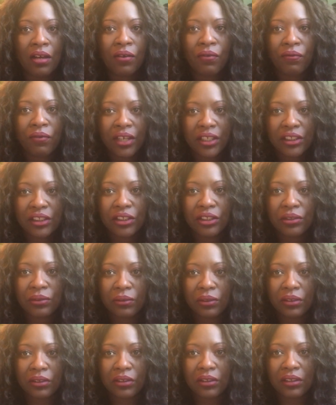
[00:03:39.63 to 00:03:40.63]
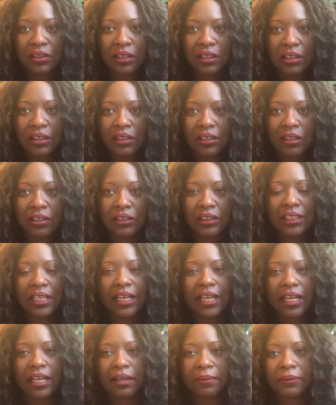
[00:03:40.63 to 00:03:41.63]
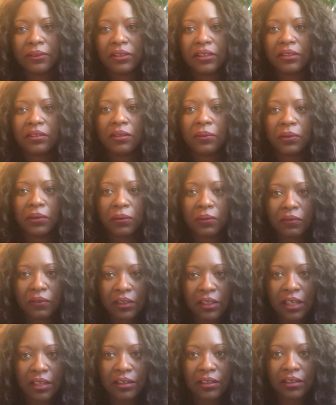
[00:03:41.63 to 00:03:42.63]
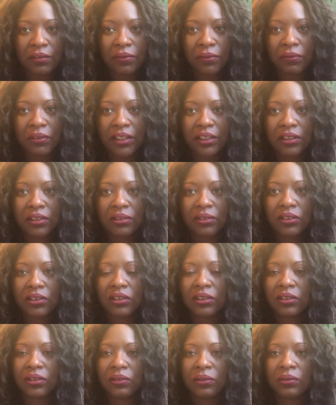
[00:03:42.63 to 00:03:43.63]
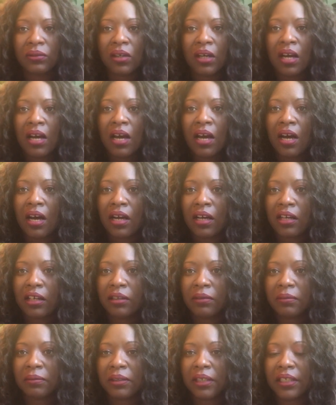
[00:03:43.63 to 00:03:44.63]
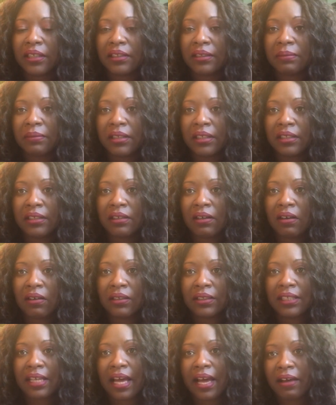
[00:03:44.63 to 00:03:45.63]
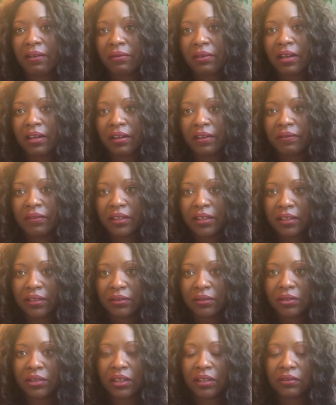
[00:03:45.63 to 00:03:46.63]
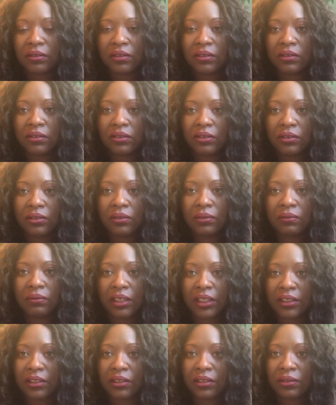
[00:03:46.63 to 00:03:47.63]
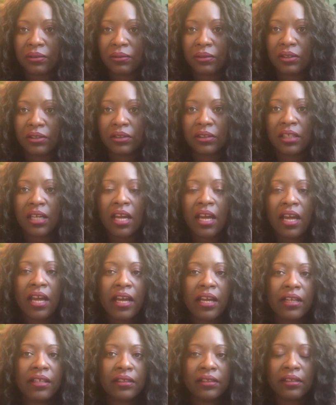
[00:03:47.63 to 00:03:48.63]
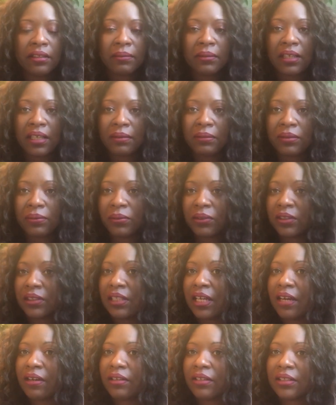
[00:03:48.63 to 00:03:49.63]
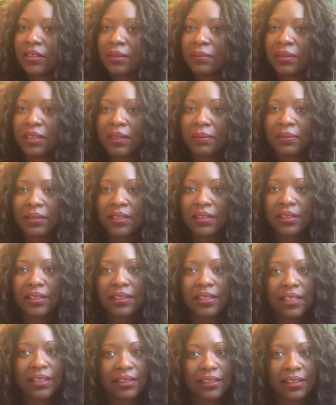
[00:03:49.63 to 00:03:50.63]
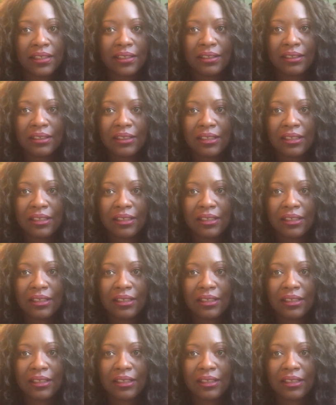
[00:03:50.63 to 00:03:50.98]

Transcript: Rescuers. It's not an animal shelter. They work with a lot of different rescuers to get as many dogs out of the kill shelter to rescuers. And sometimes it works out and sometimes it doesn't.